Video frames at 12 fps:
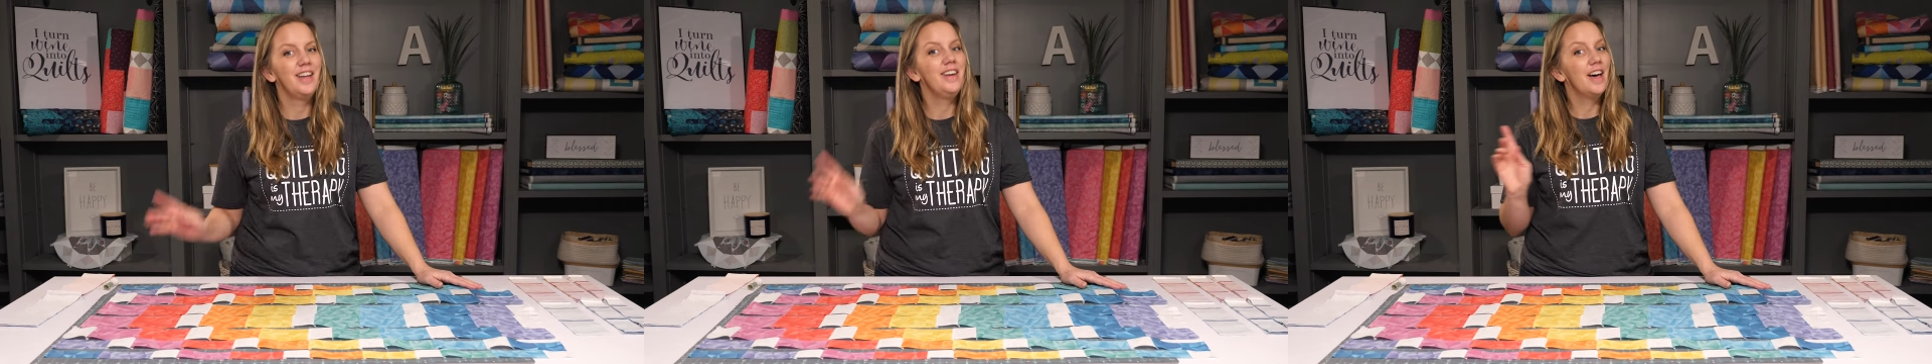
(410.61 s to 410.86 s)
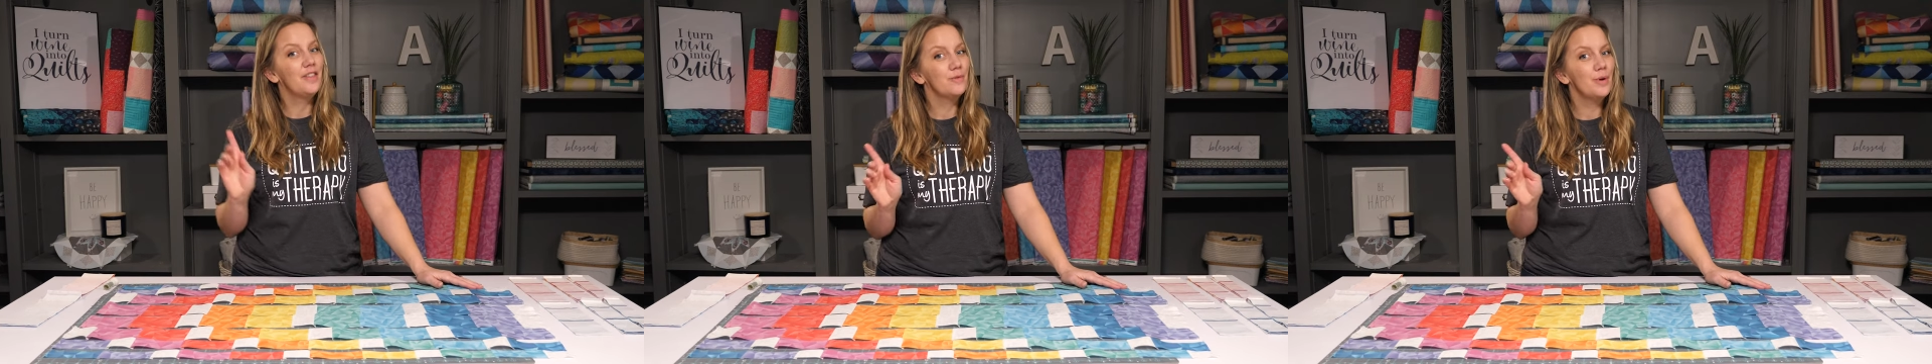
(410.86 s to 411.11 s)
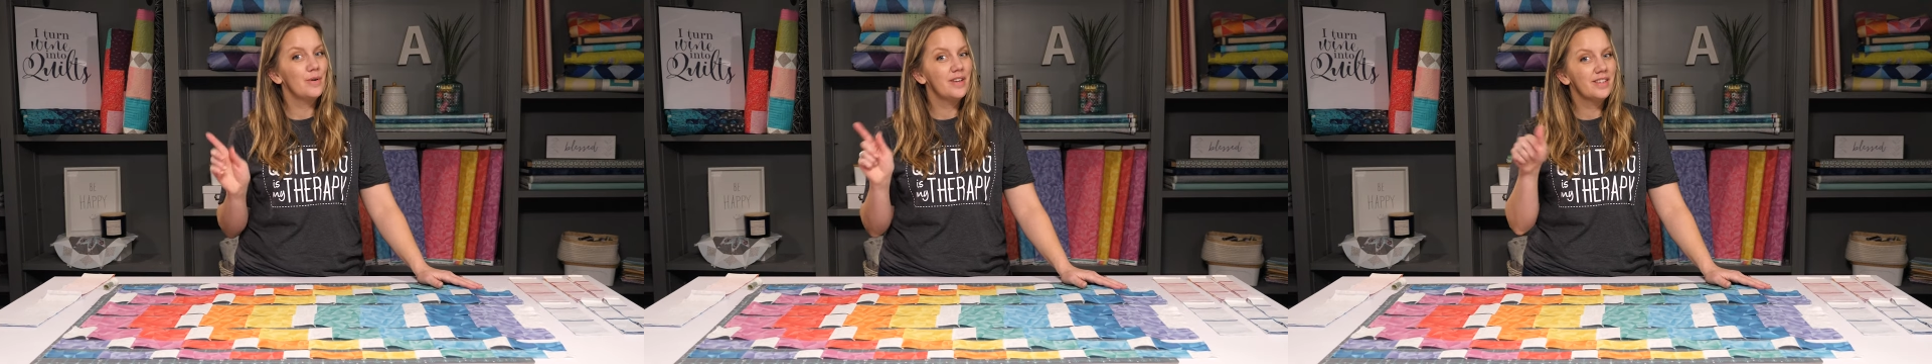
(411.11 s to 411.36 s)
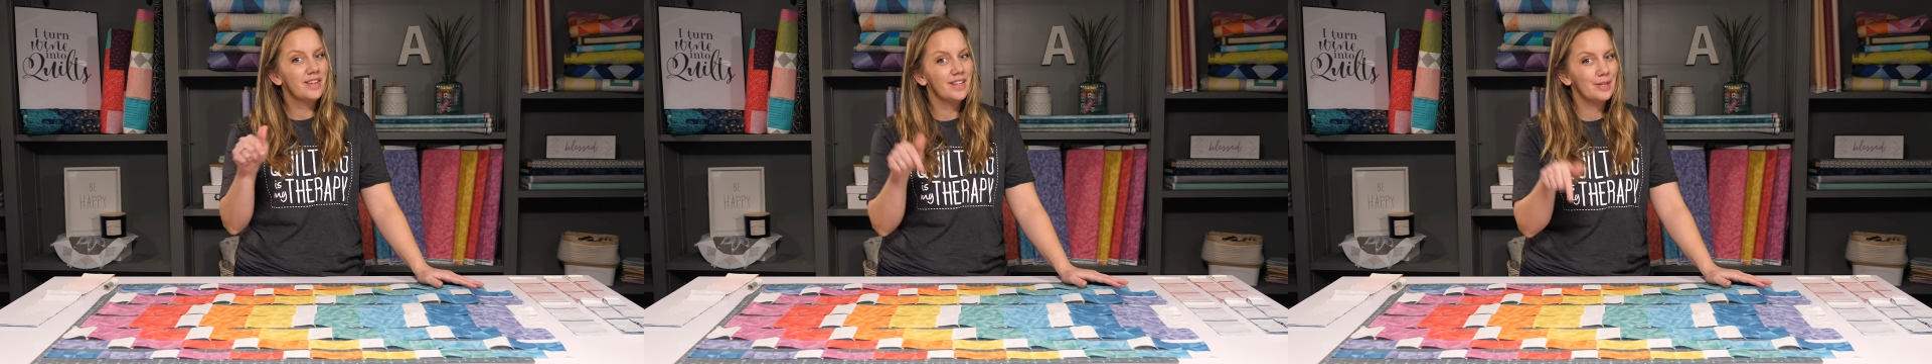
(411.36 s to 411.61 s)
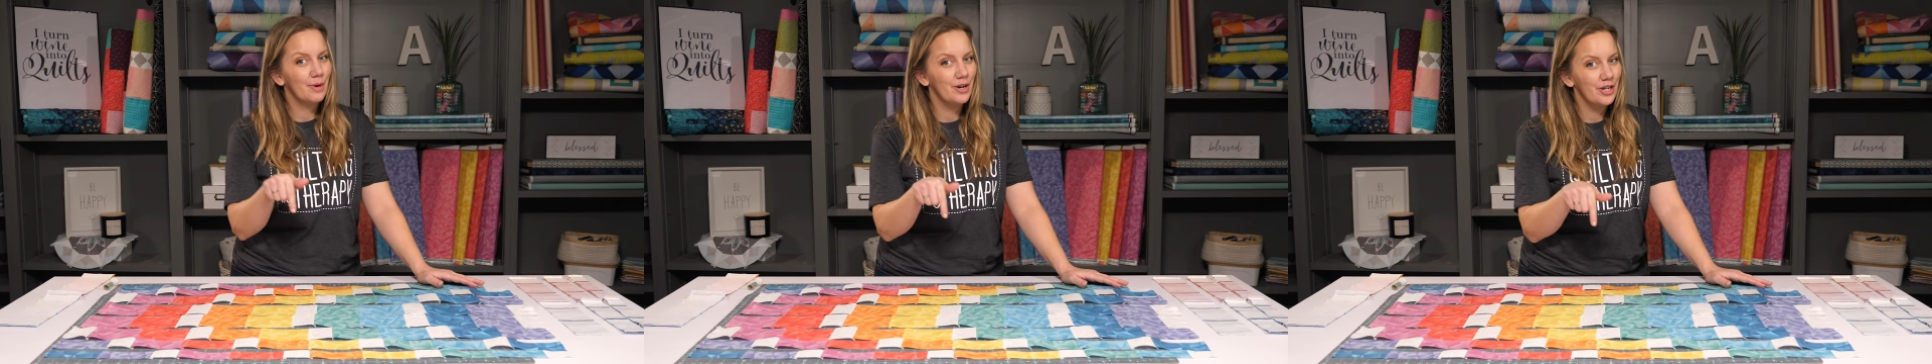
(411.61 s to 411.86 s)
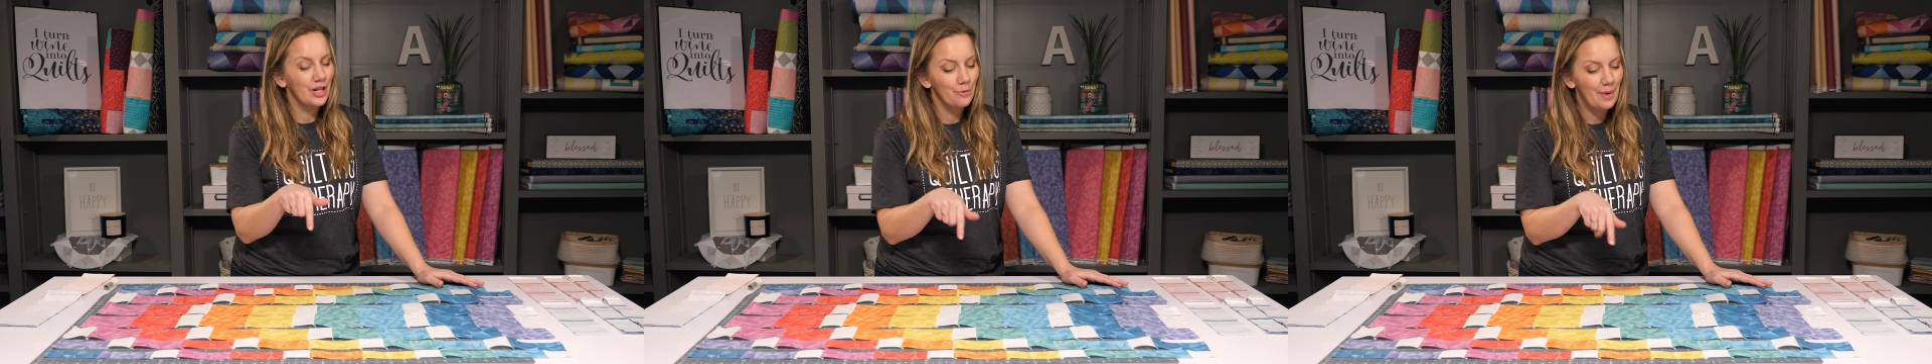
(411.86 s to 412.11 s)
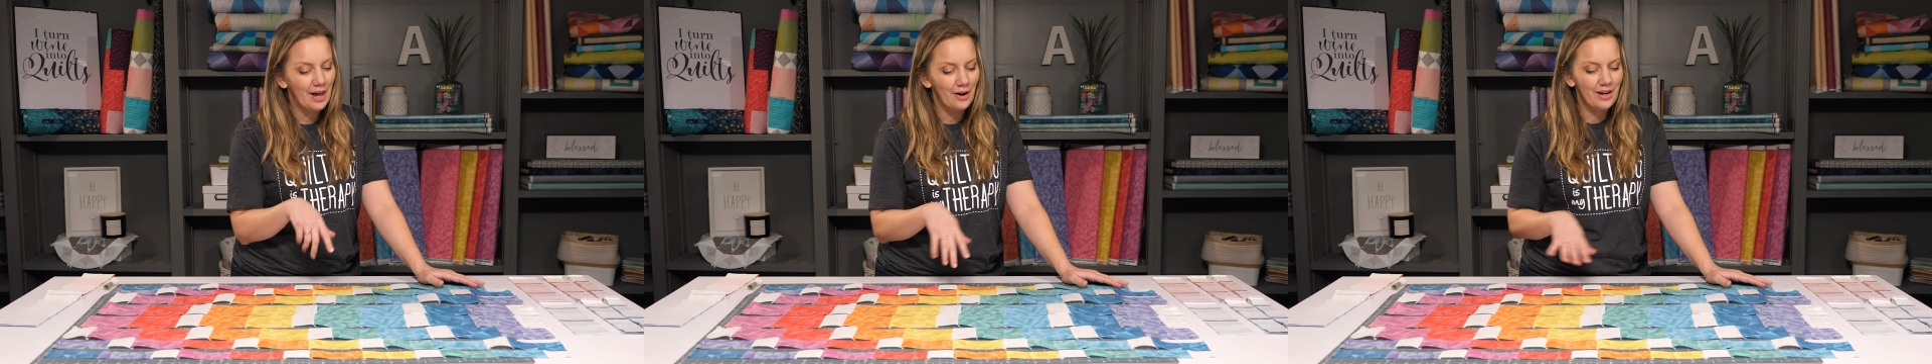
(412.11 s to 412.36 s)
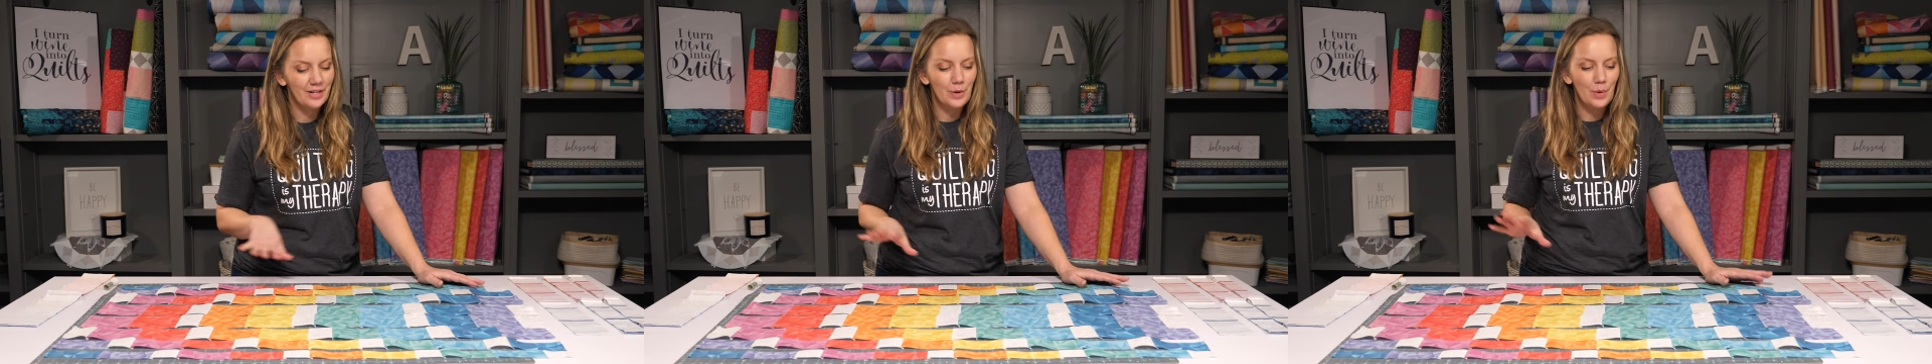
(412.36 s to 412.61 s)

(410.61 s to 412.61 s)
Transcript: Another bonus to this Bargello pattern is